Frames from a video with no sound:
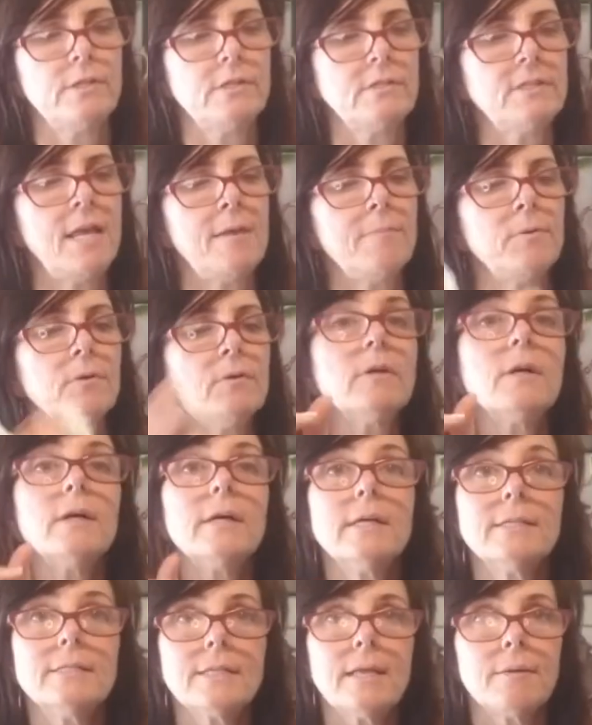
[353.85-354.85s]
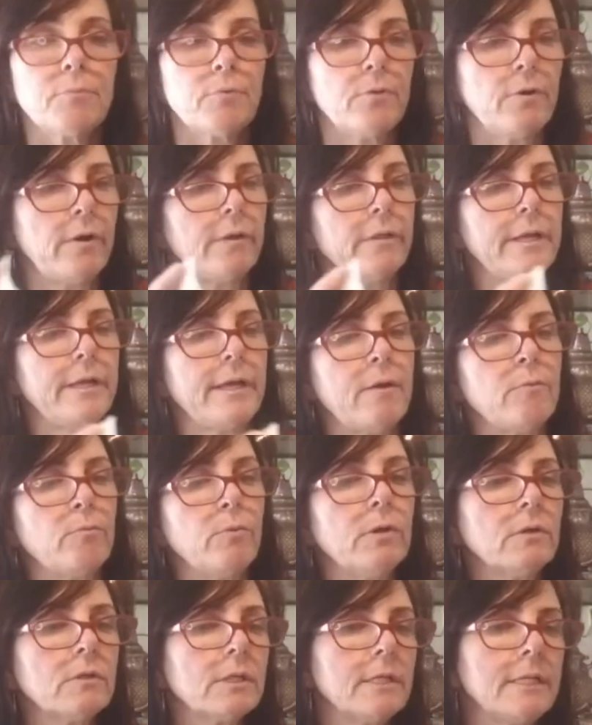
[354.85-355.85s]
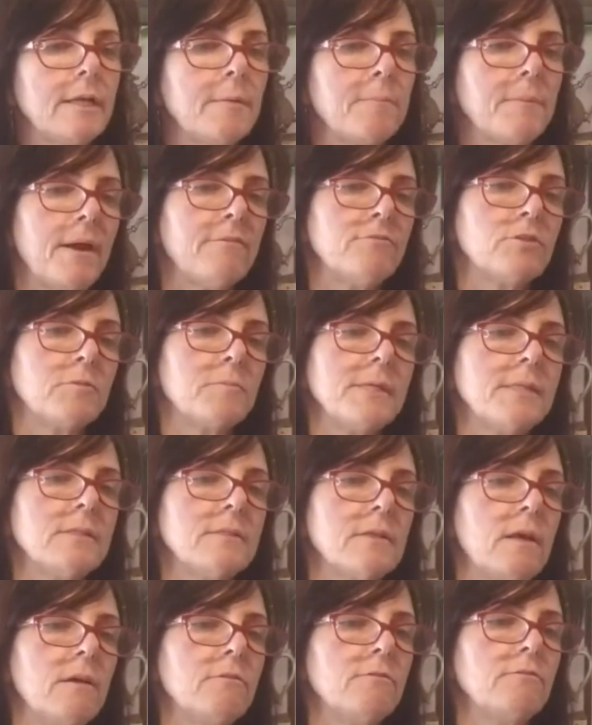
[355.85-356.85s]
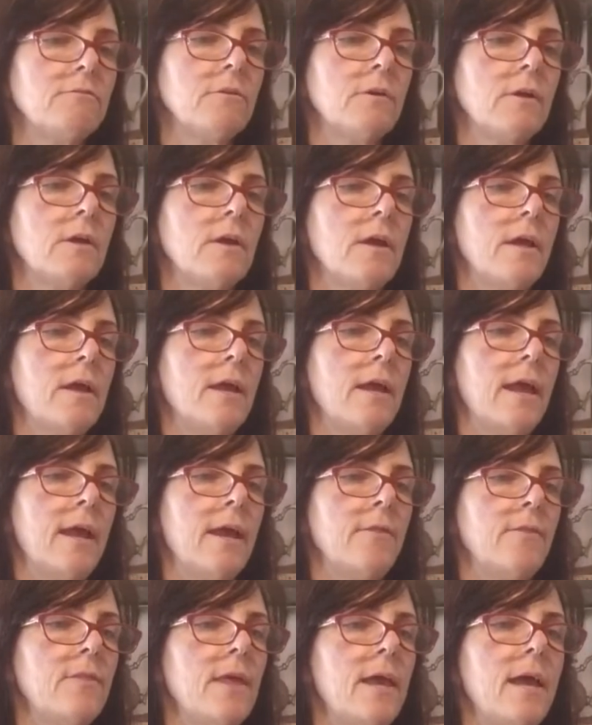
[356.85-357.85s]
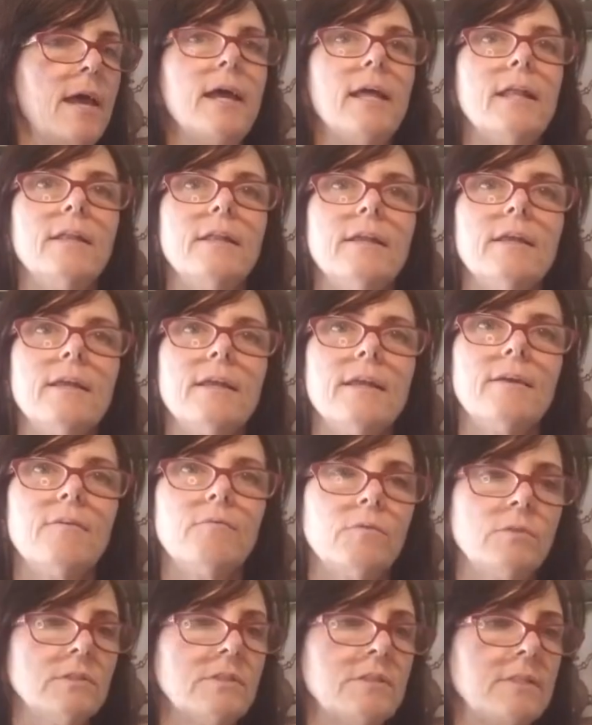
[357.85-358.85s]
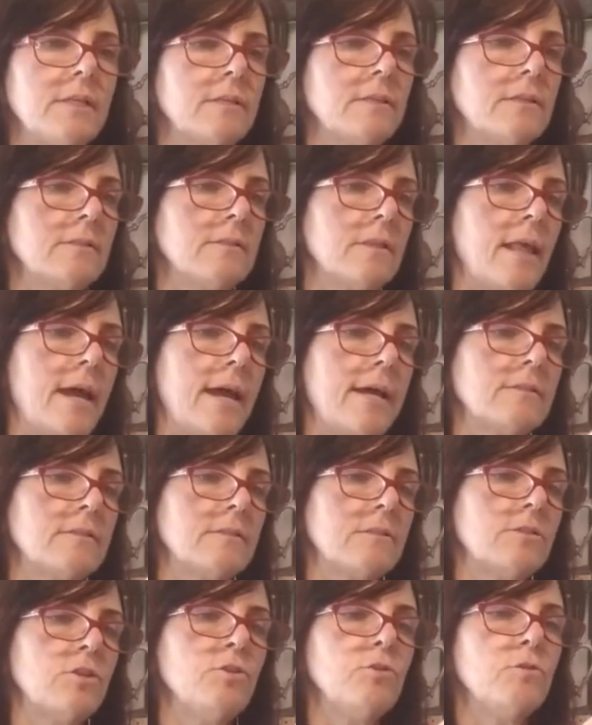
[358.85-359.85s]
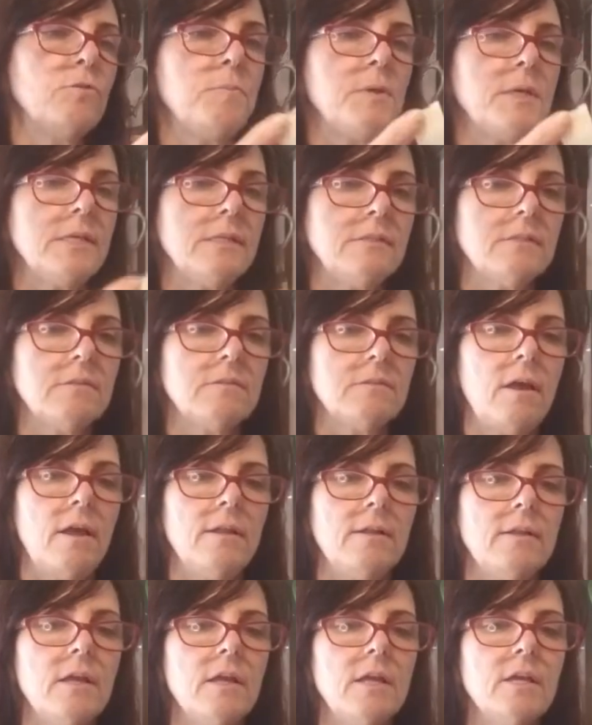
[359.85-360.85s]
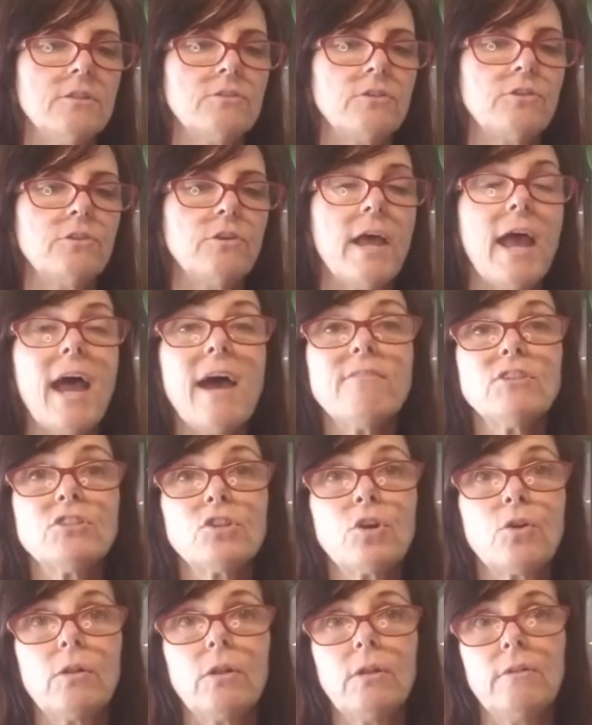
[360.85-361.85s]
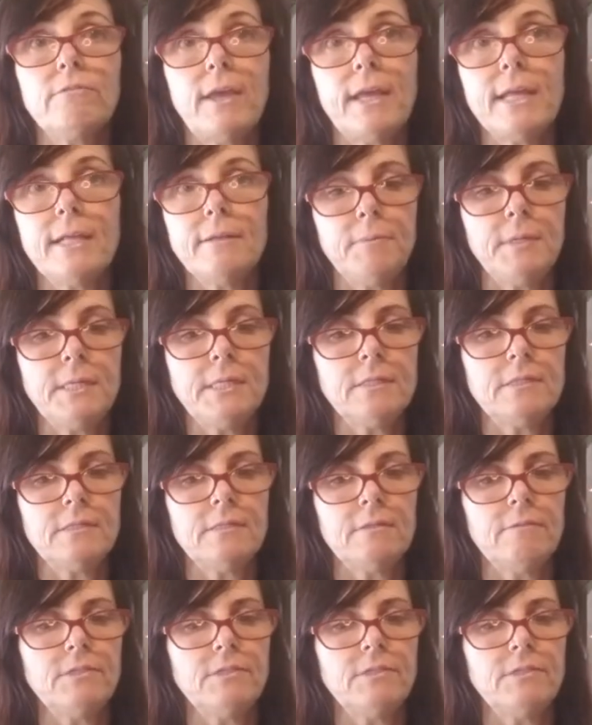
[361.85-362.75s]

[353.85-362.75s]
table temporarily. I will clean up after myself. And then we'll stick this last 2 pieces on. So you'll have a total of 8 pieces of